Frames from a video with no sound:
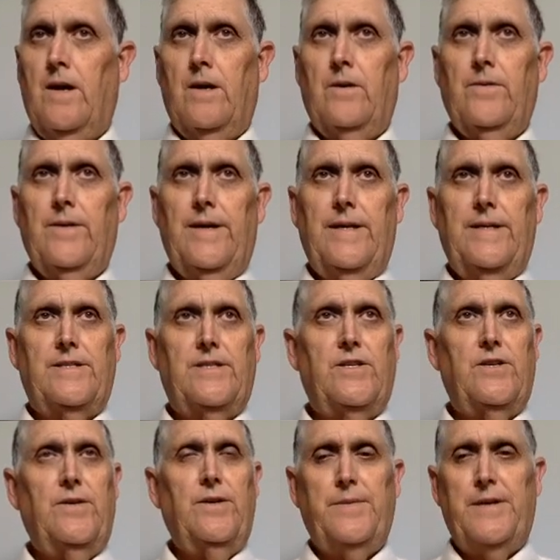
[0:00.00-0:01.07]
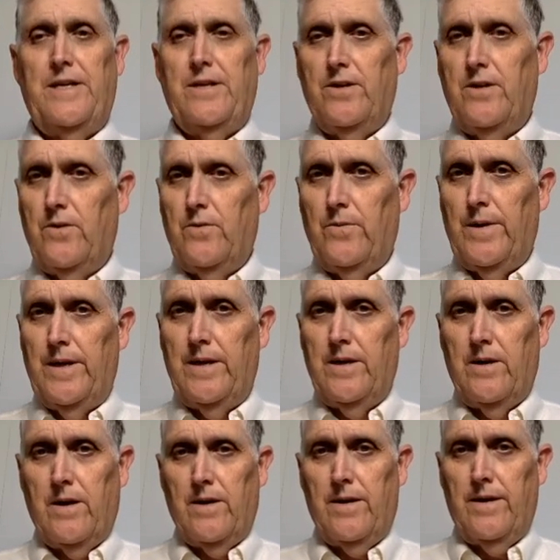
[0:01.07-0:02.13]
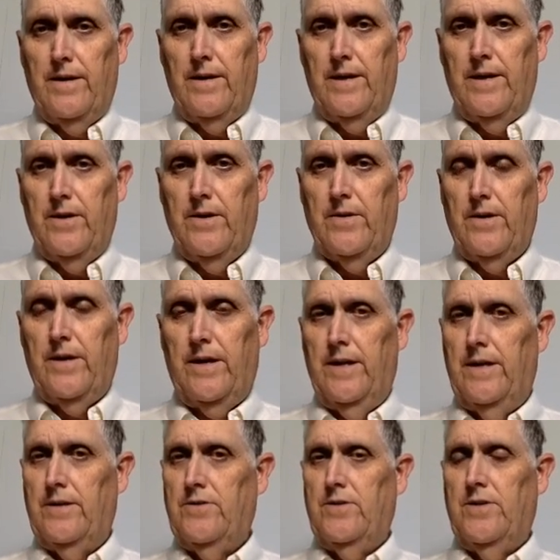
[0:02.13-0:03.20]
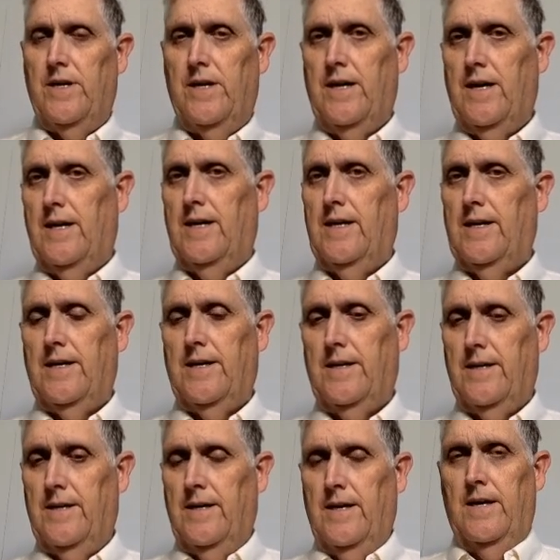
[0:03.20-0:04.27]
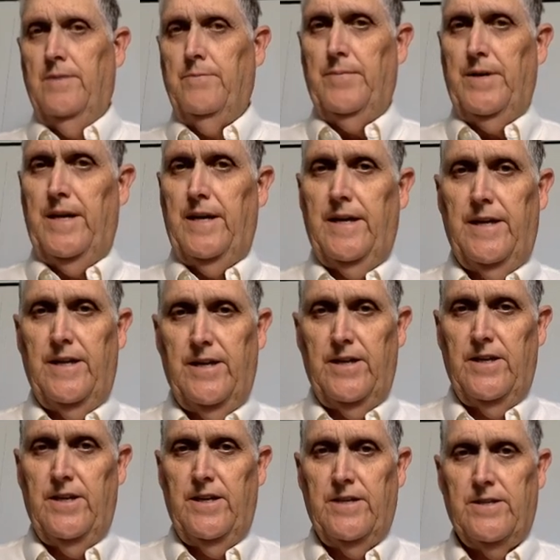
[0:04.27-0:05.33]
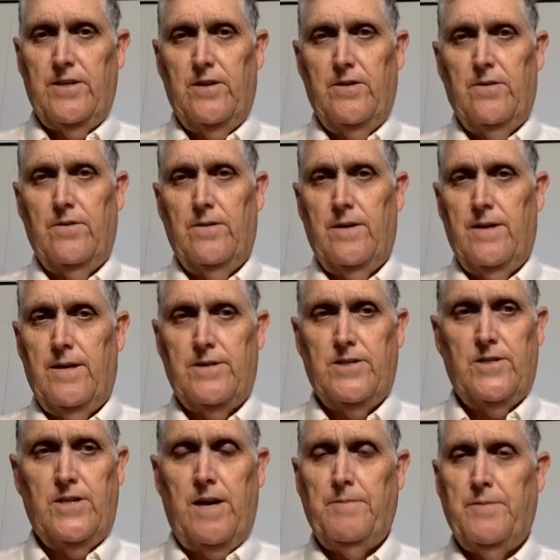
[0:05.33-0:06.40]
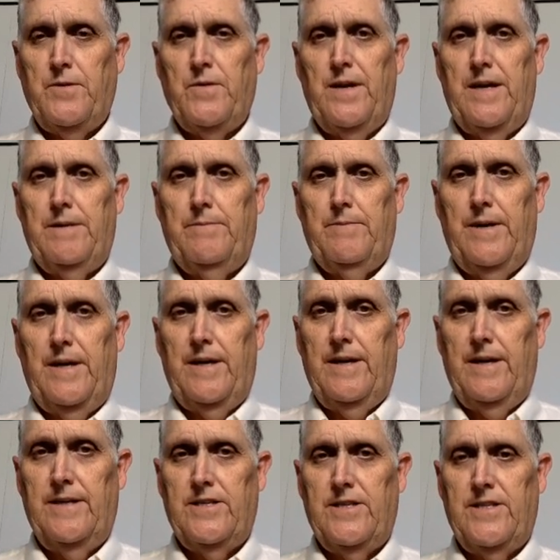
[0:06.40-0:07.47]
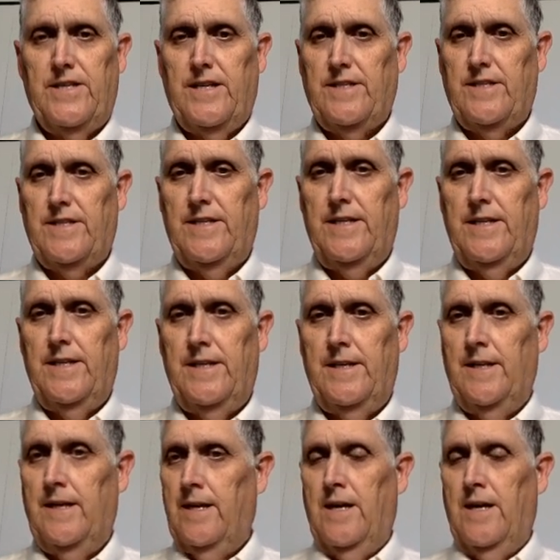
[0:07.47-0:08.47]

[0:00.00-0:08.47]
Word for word: All right, so here we go. We are here in uh, page, oh gosh, chapter 8, page 16.